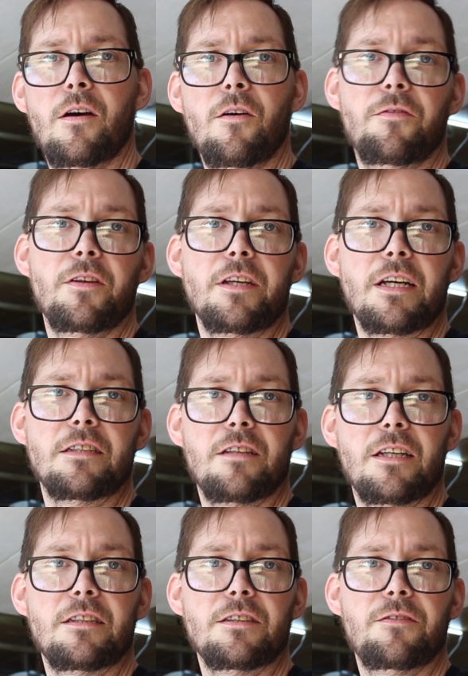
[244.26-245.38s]
hopefully you guys
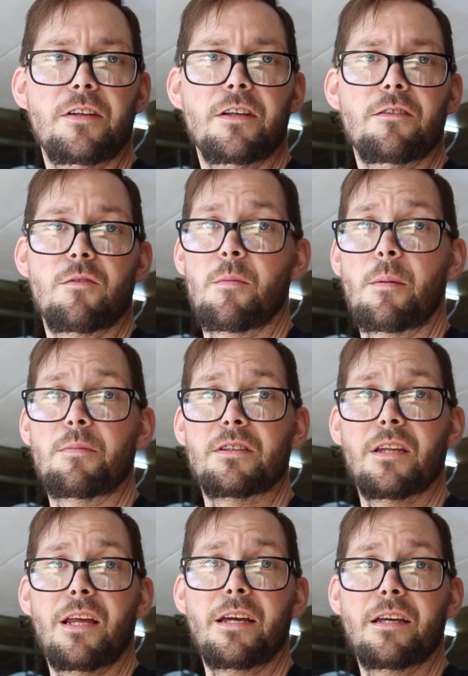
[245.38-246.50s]
like this video. Remember
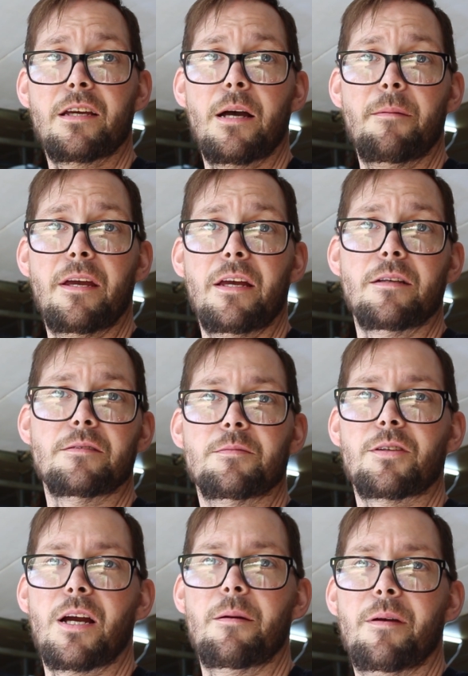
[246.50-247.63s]
to like, comment, and
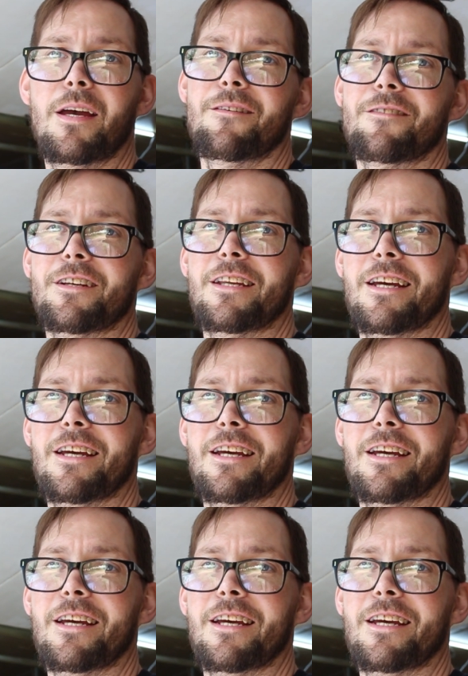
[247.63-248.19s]
subscribe. Have a good